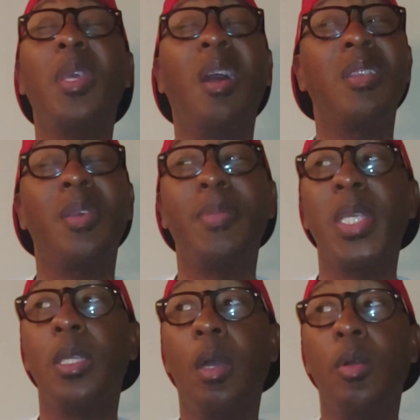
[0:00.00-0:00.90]
y'all let me
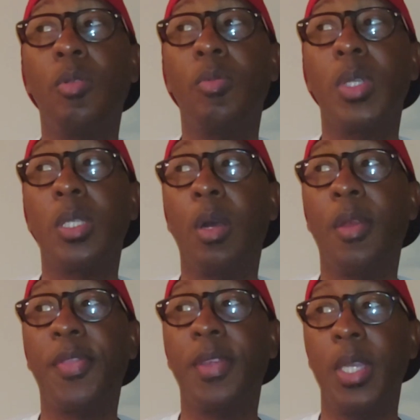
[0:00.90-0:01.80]
know what
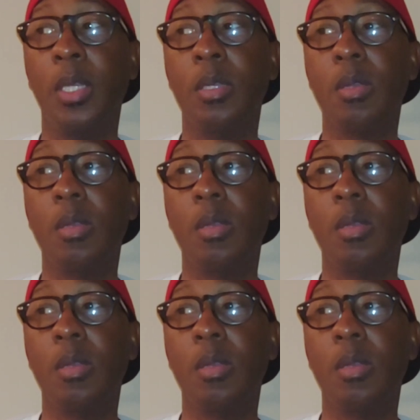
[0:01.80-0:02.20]
y'all think